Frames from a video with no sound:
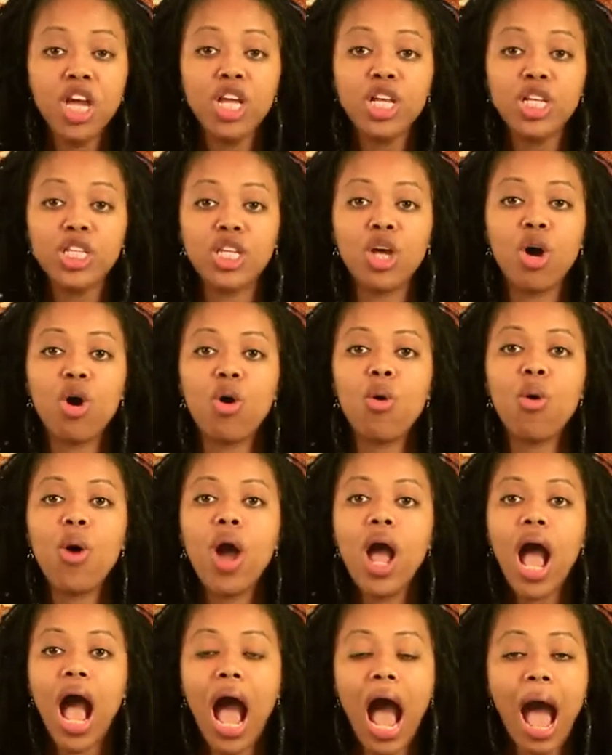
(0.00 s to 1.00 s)
So
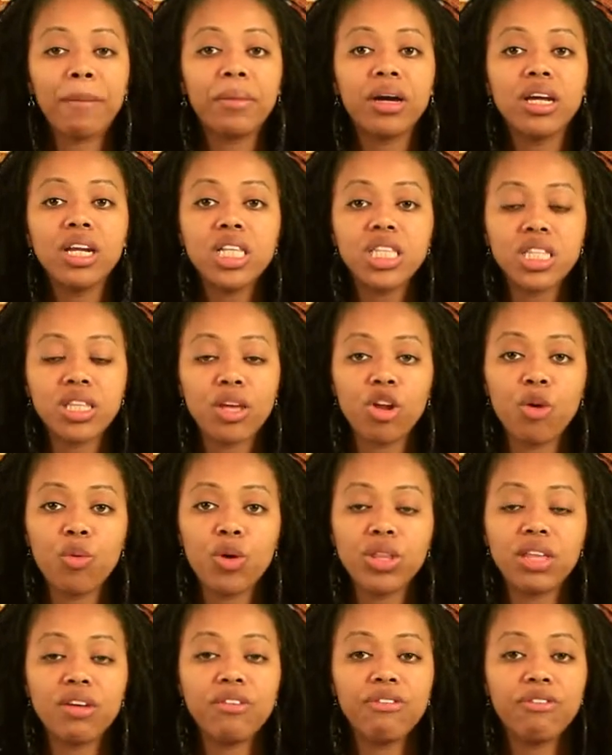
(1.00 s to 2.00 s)
I'm going to settle
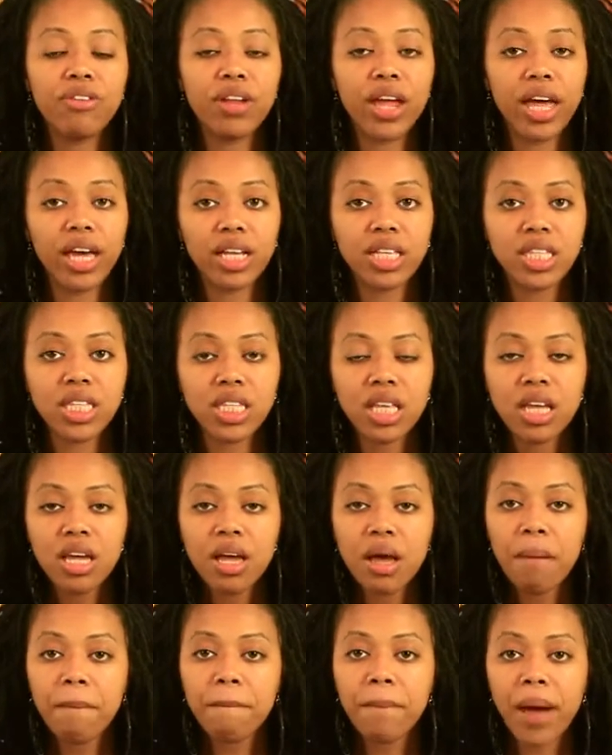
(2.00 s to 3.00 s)
with the flex
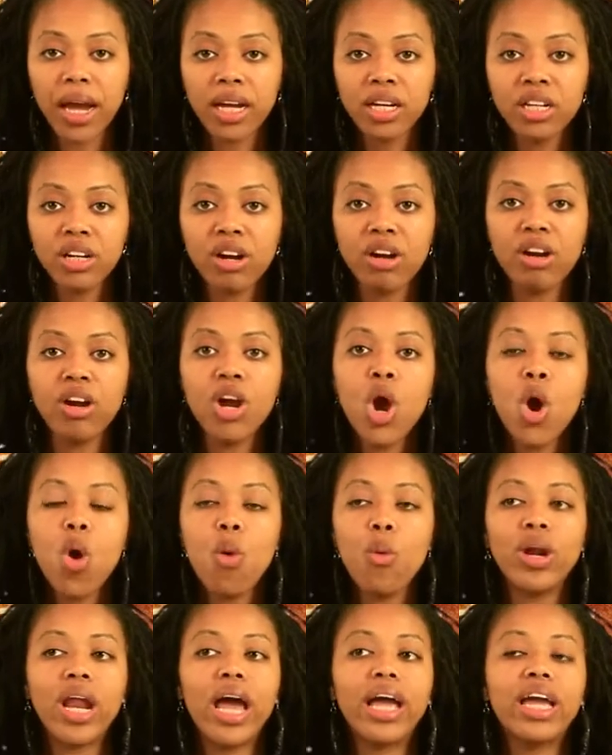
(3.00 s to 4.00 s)
binder.
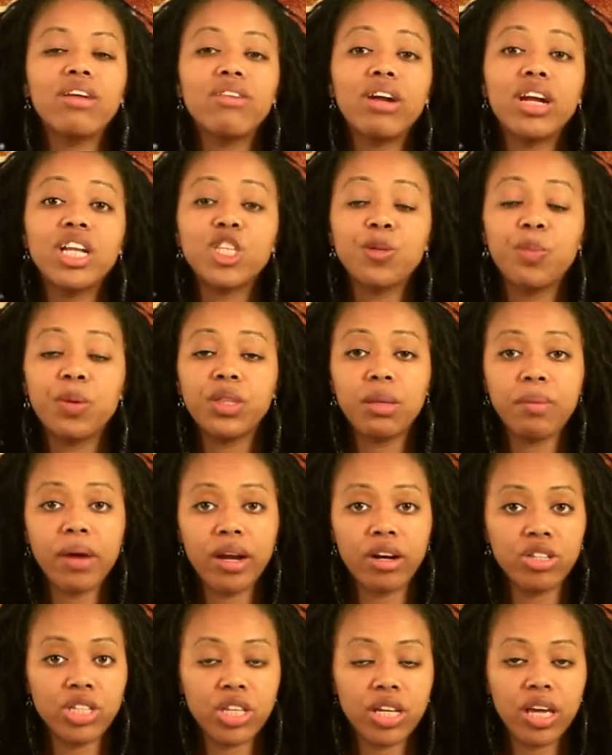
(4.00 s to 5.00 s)
When I get ready to put the
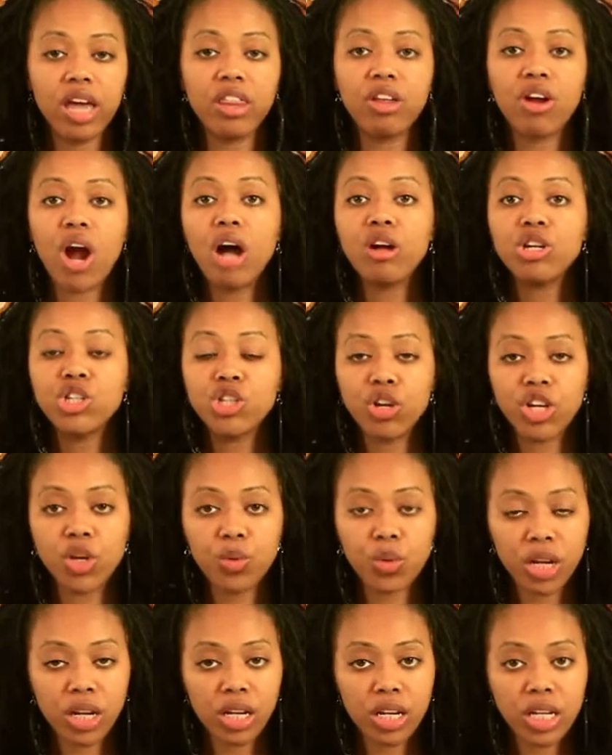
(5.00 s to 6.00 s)
binder together, I'll show you
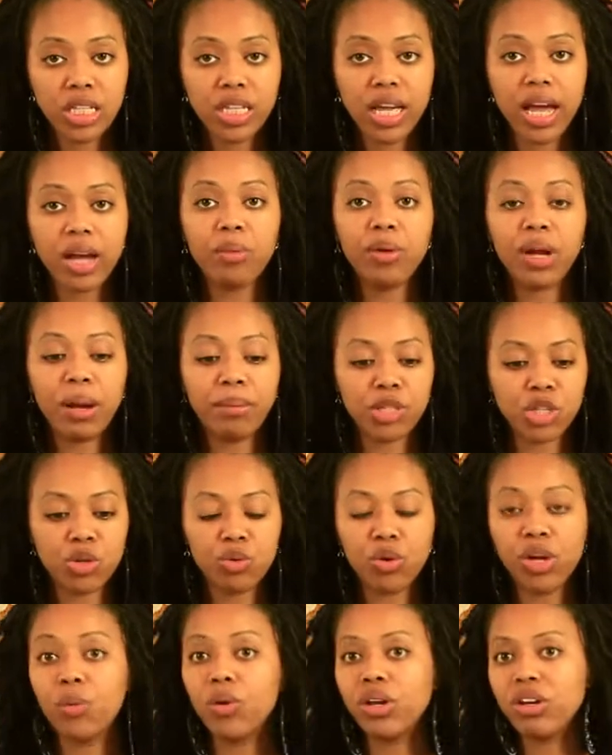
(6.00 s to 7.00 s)
what it looks like What I'm
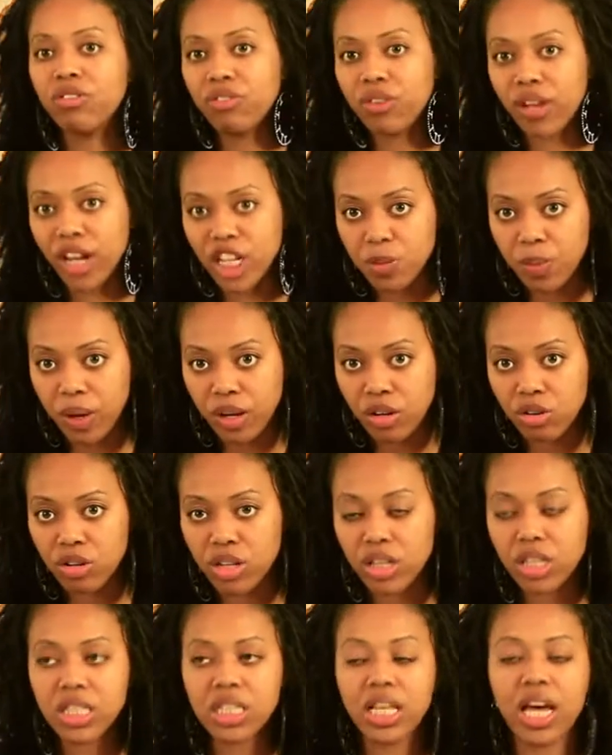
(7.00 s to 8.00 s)
doing what a flex binder
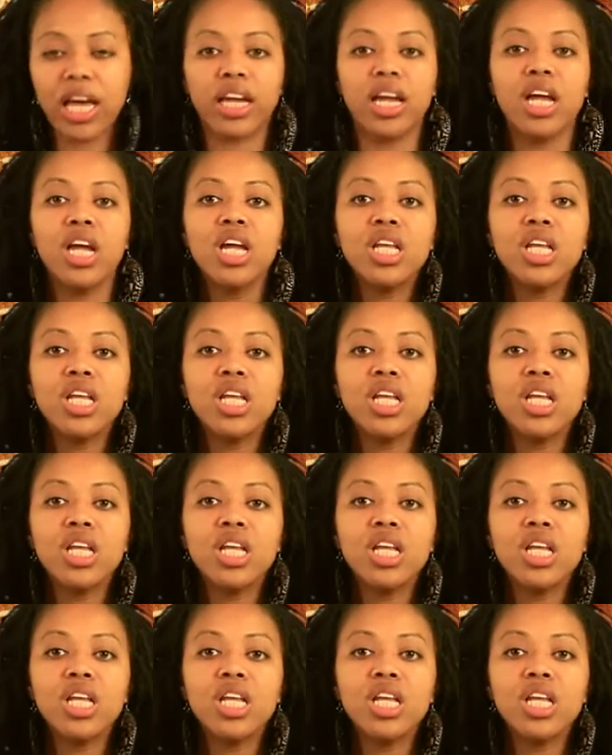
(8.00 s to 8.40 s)
looks like.